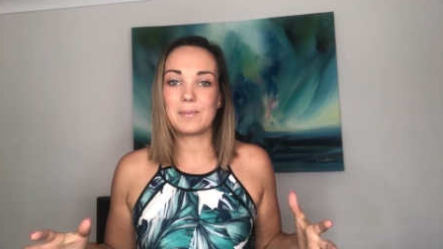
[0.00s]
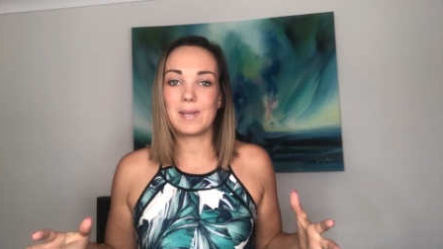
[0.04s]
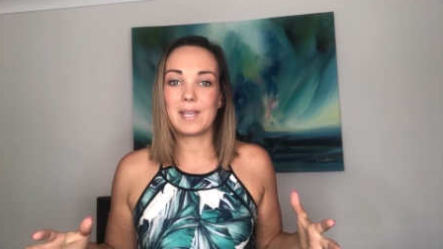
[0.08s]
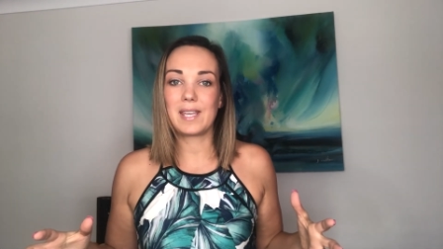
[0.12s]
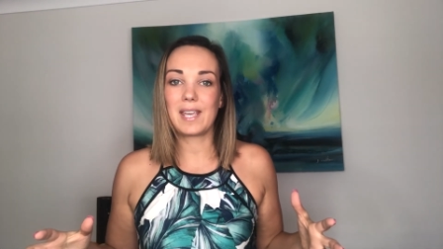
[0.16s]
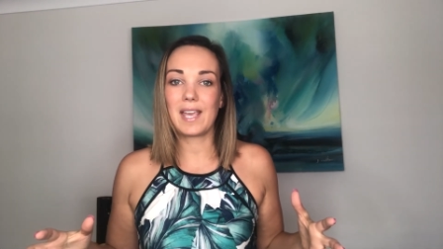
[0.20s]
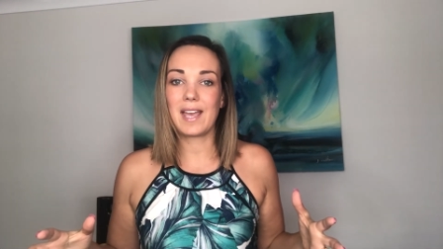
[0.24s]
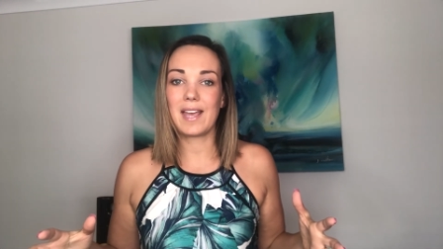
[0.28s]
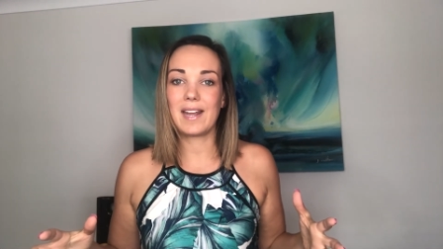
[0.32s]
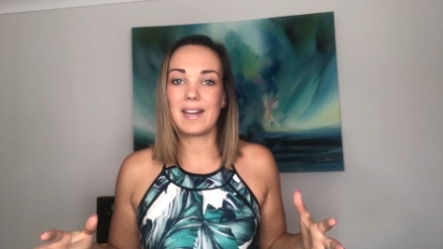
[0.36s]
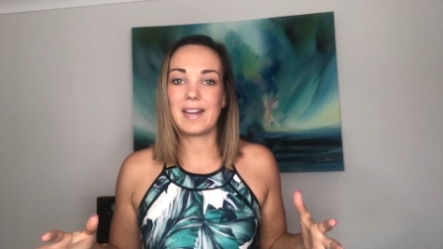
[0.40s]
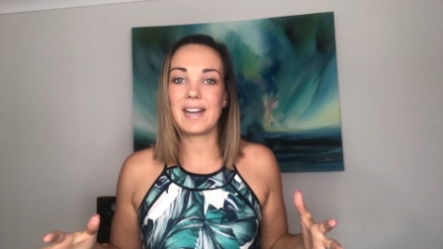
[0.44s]
we
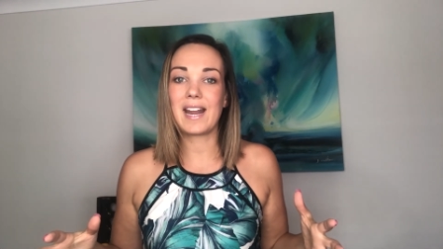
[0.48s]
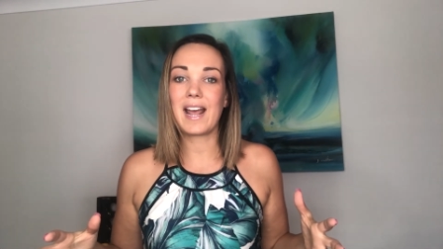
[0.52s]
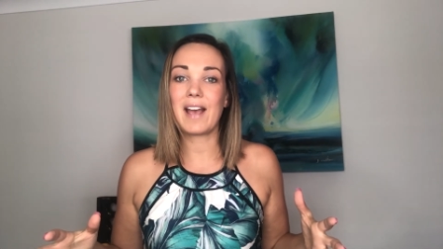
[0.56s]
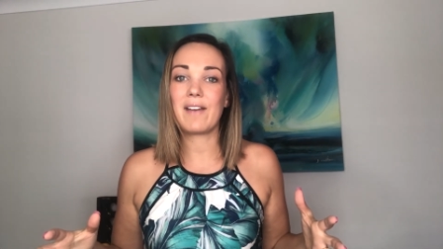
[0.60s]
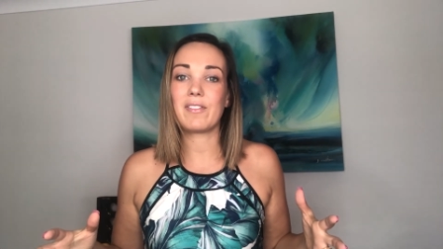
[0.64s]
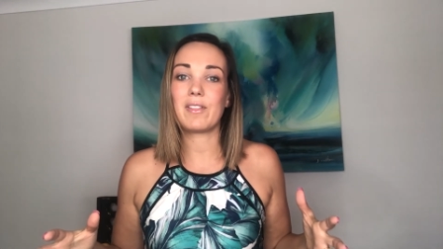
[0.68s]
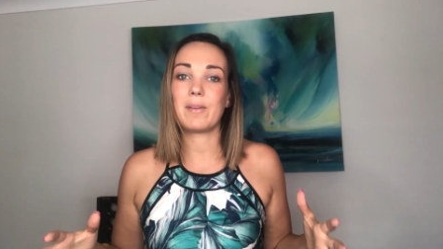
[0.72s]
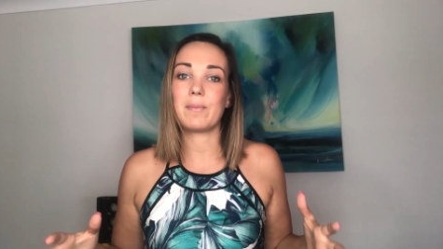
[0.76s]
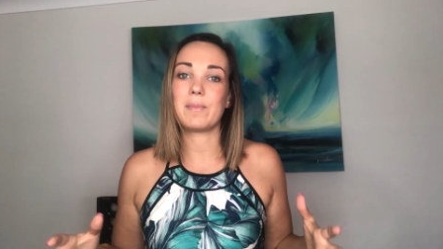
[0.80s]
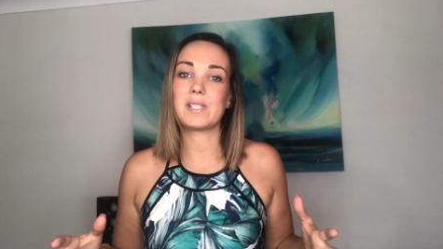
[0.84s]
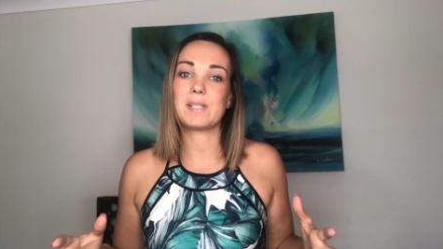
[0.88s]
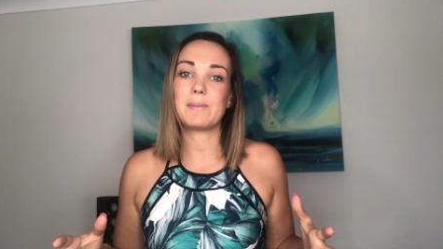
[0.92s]
can and
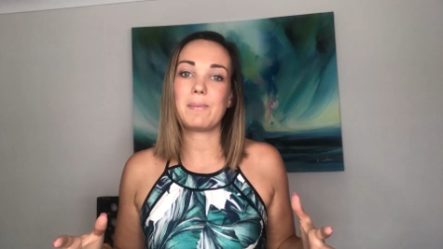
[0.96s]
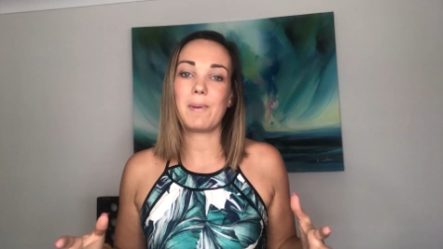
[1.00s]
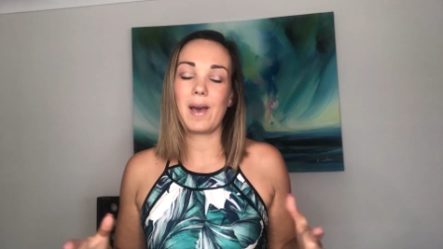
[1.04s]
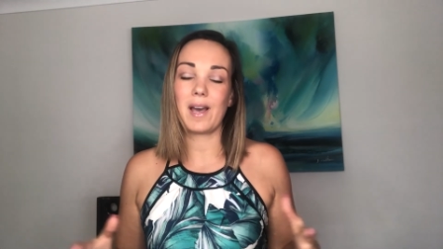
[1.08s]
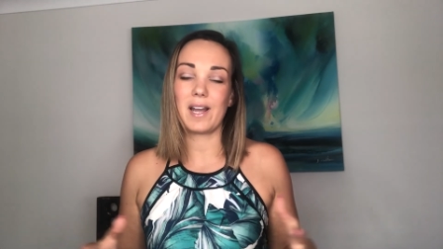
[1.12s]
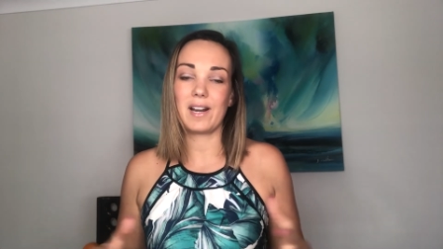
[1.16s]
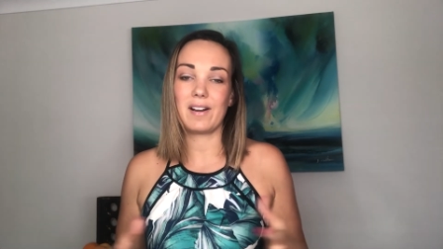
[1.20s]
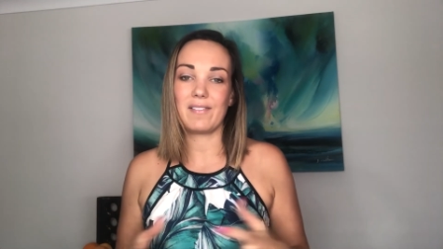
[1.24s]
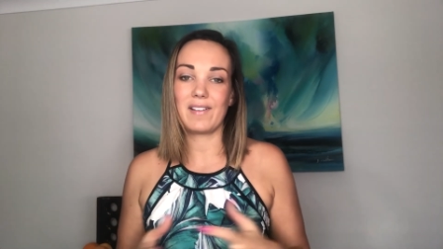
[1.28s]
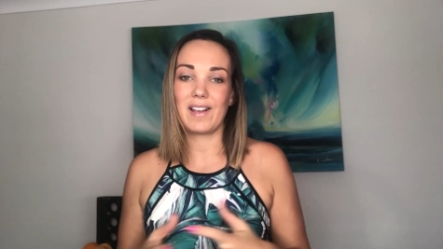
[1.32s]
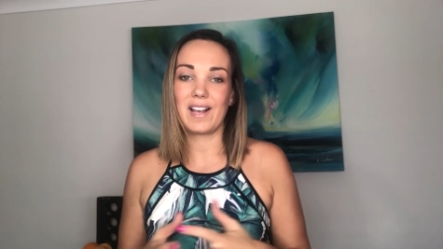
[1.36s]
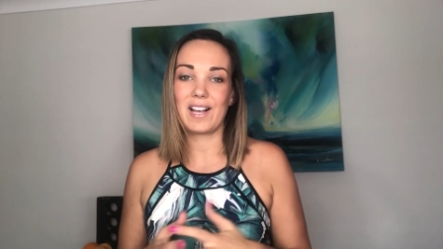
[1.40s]
have them as
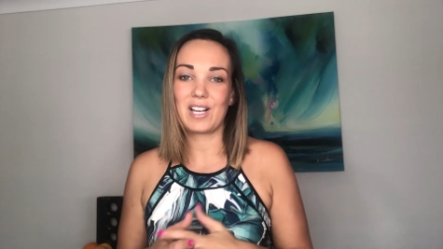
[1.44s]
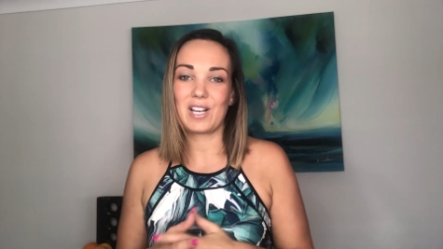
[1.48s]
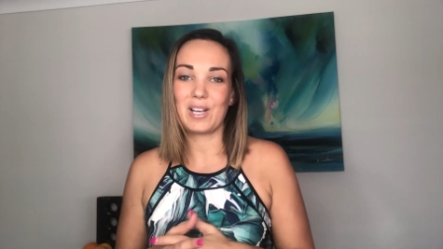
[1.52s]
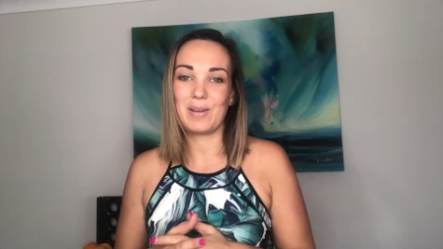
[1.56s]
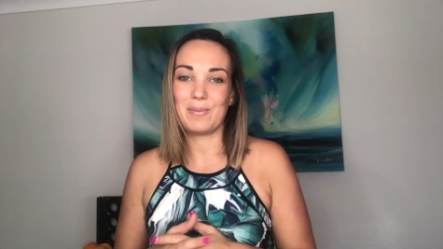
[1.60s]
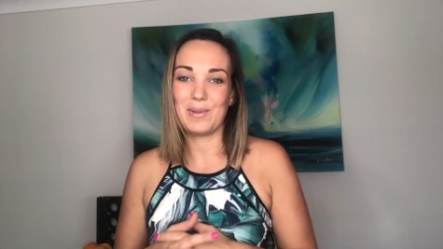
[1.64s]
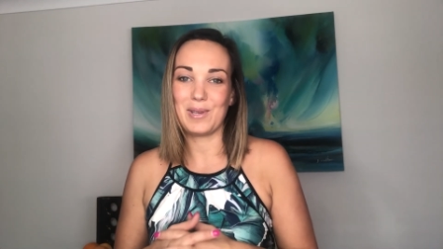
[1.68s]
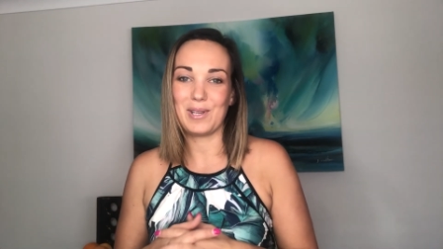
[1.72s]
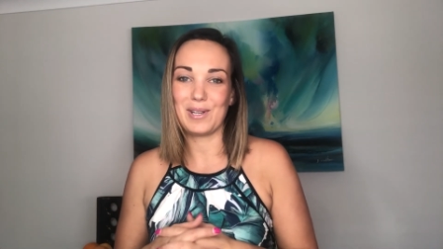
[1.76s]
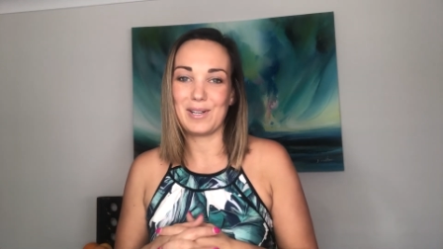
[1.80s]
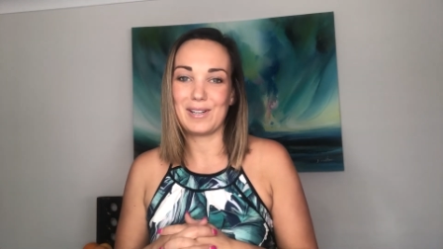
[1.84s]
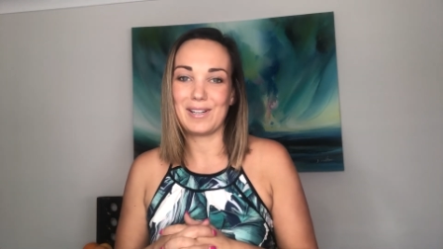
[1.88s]
part of our
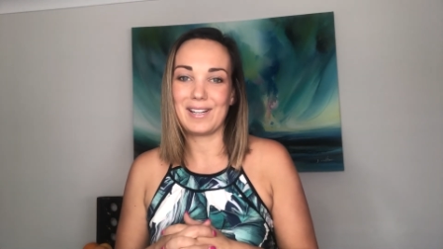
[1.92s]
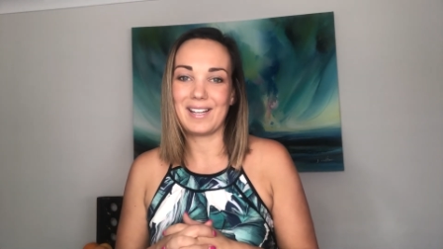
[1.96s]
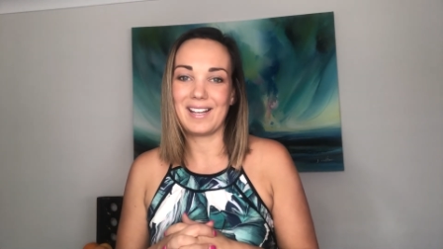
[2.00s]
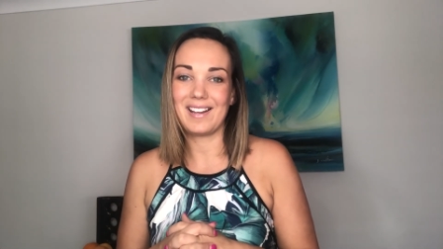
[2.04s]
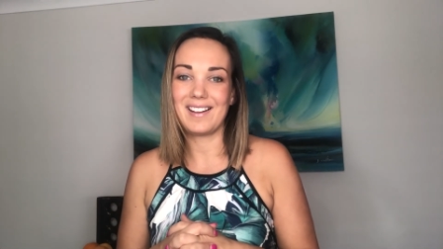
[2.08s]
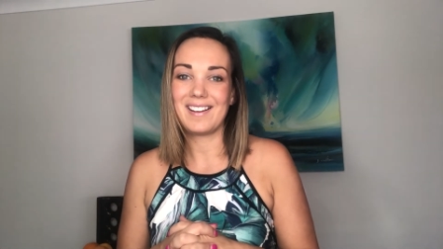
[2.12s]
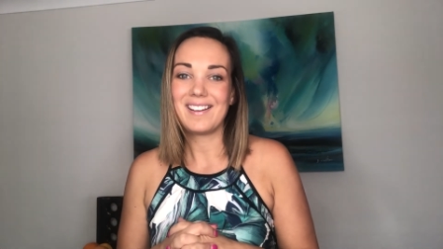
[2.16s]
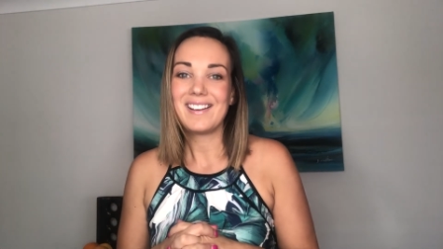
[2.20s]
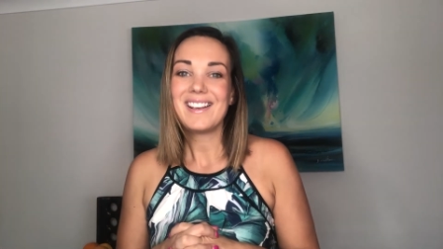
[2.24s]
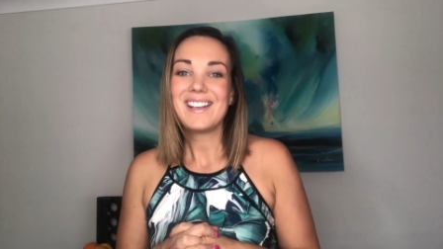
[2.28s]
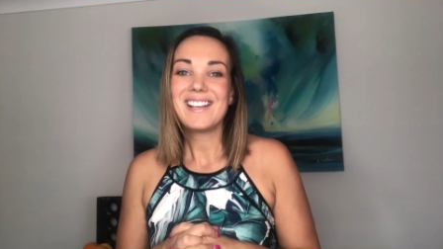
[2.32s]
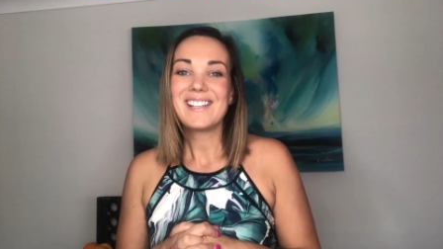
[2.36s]

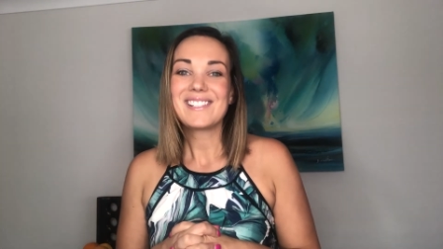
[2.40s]
community.